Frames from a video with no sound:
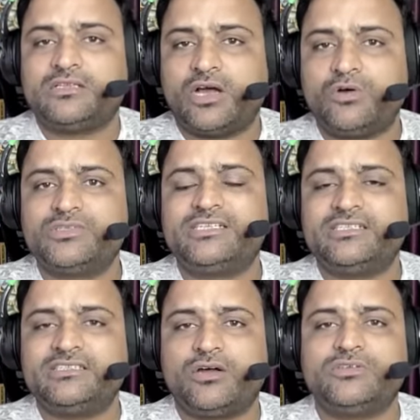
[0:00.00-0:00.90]
thousands
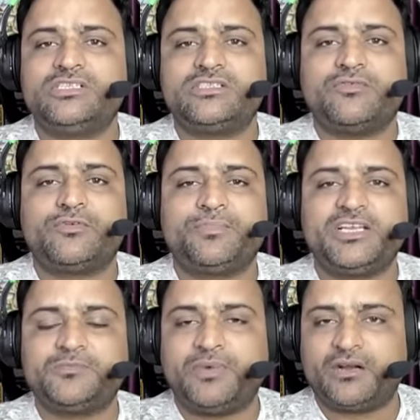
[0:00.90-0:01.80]
and thousands of
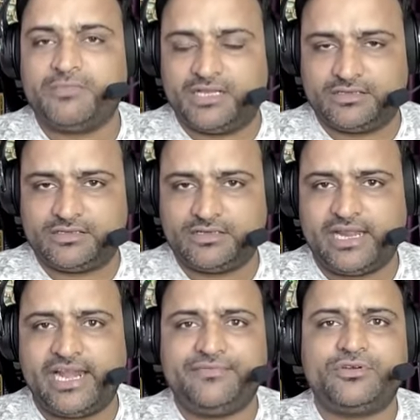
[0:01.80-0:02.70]
rupees per month.
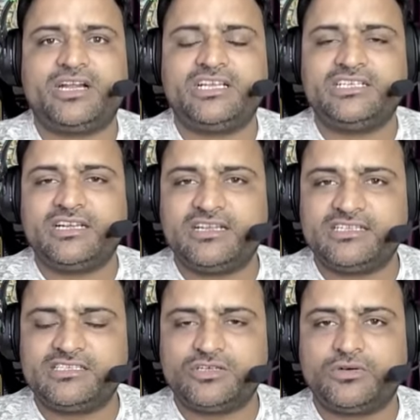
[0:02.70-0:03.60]
And if you are a digital
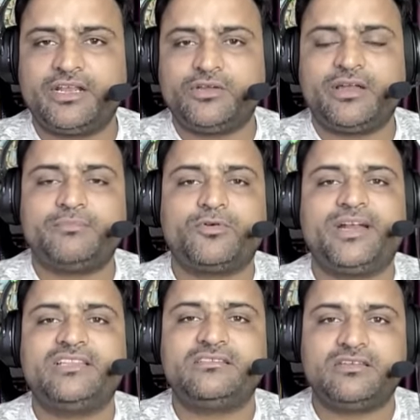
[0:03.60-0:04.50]
agency owner, you can
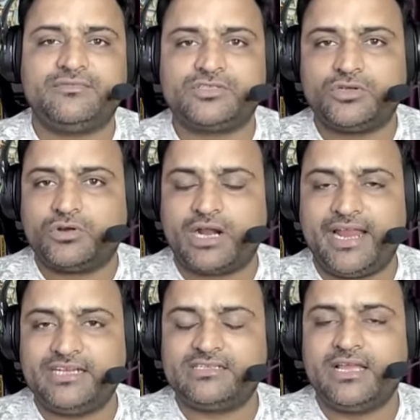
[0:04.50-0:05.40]
provide this service to your
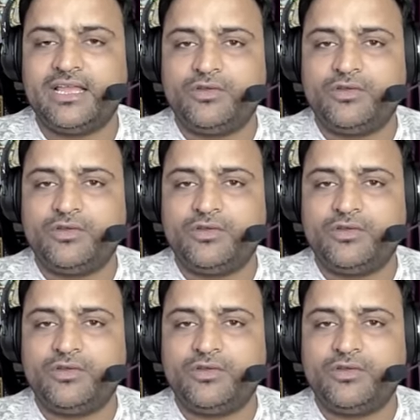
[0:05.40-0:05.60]
clients.